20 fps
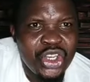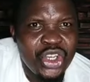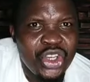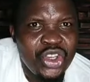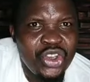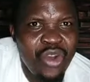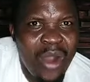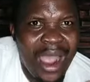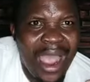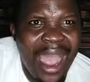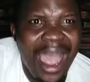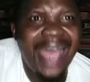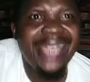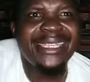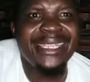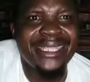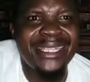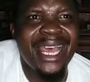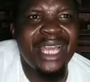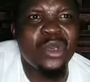your heart
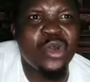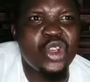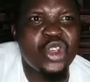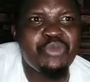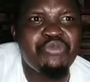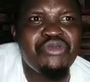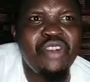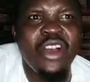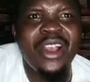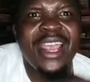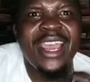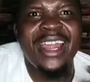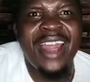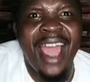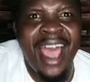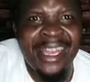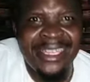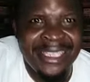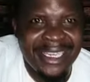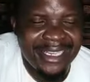that was
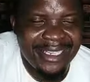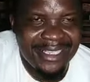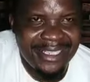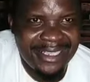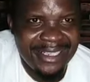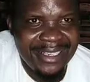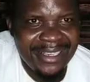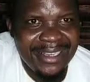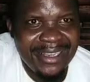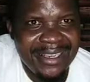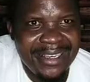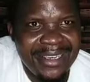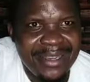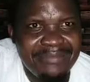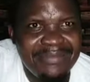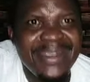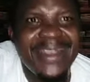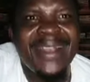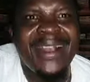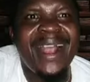broken-hearted
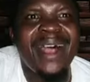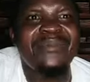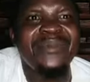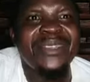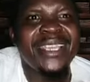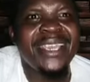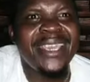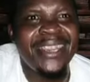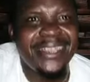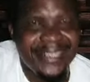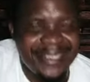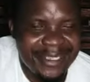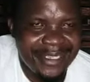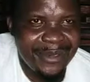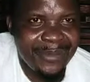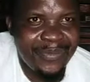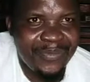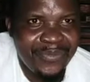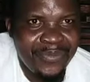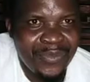becomes healed.
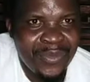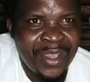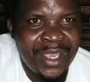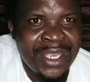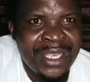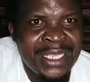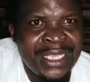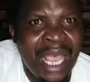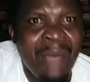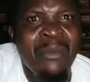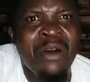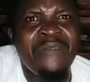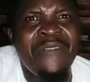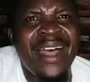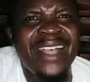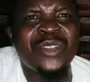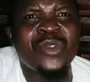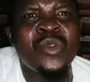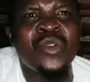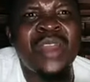Some of
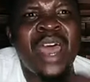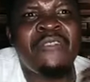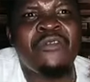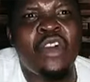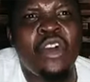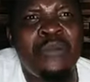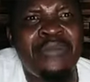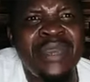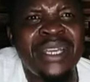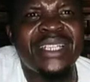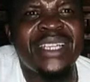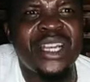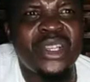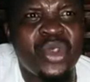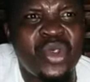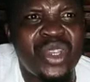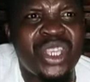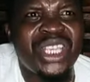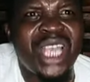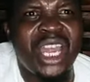us would have committed
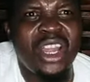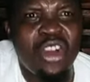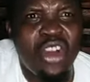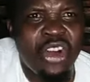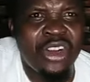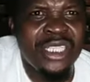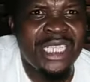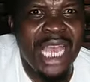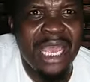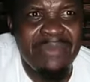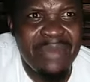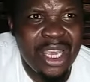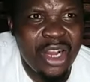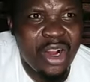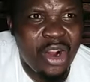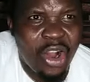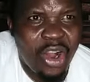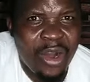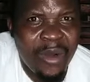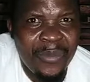suicide long time
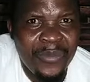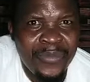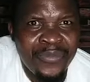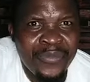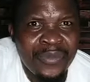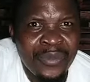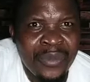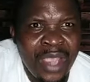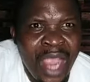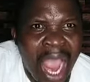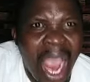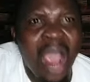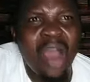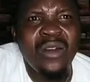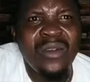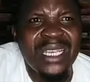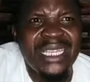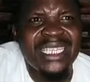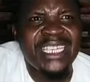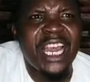ago. I
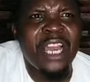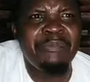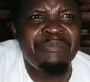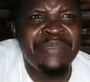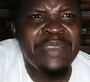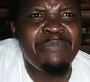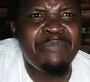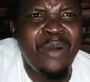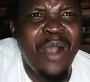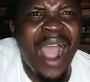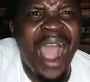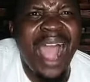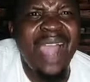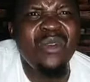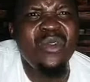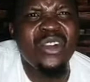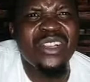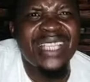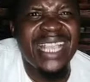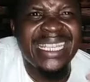always tell people I
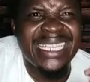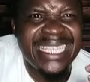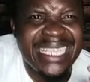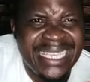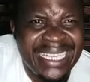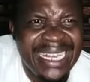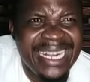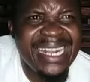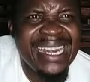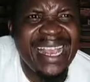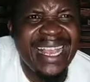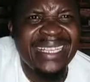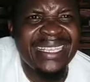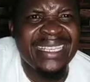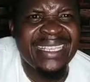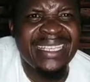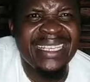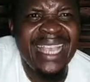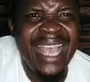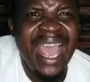was a
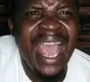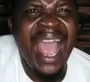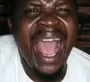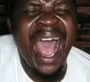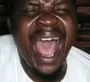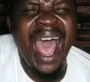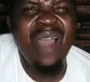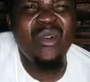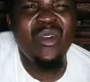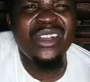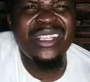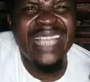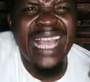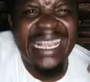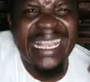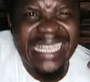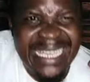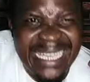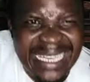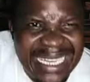serious, I was
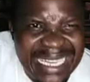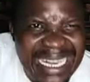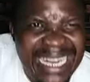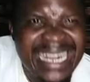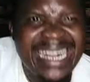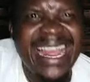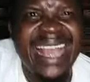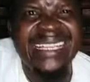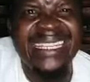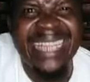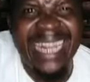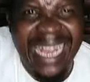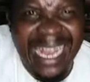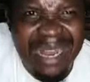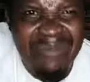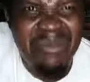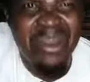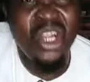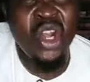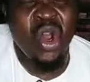a serious
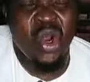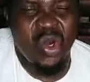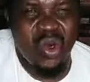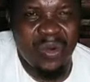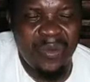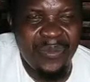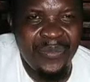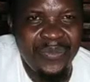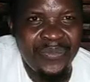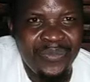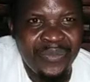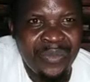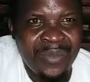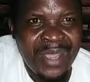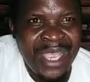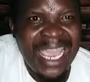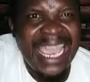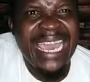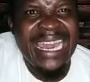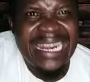criminal,
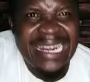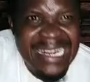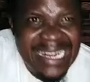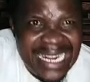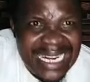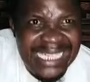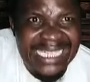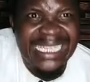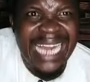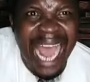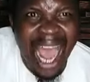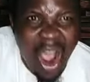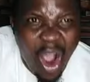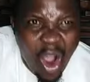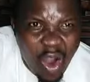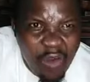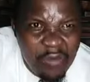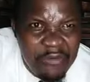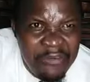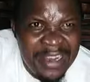a leader
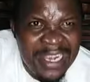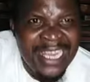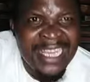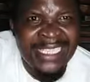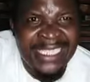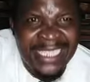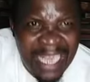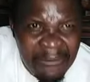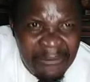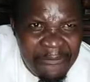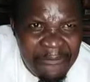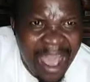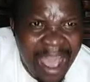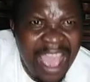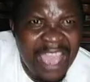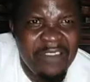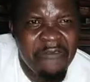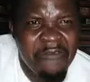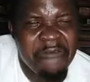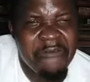of Ninja
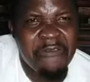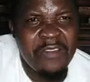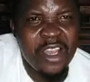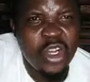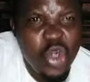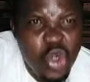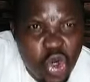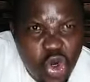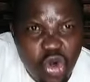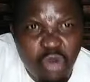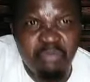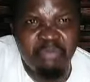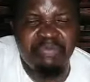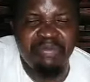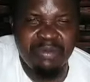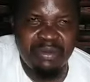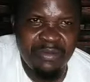5 group.